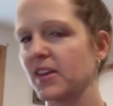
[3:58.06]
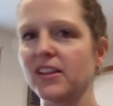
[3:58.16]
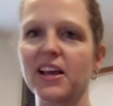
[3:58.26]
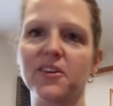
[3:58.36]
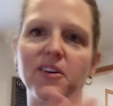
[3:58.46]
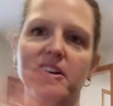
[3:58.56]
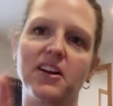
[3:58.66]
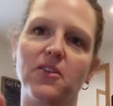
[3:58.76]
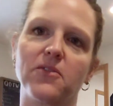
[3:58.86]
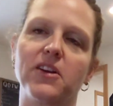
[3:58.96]
Later on in
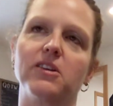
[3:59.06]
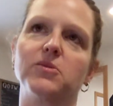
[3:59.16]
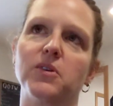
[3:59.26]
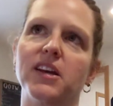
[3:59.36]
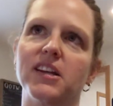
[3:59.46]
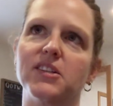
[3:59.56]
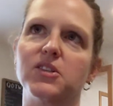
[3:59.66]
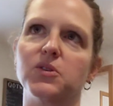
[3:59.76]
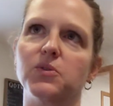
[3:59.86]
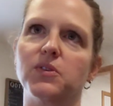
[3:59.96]
other videos, we'll get
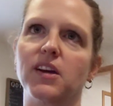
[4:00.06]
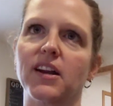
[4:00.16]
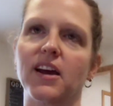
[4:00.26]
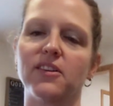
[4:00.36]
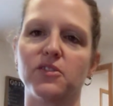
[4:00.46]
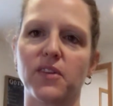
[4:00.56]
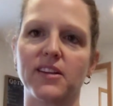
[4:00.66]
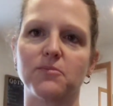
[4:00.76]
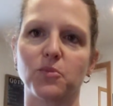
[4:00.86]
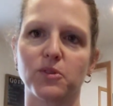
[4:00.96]
into kind of how to do
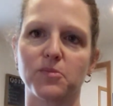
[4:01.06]
that more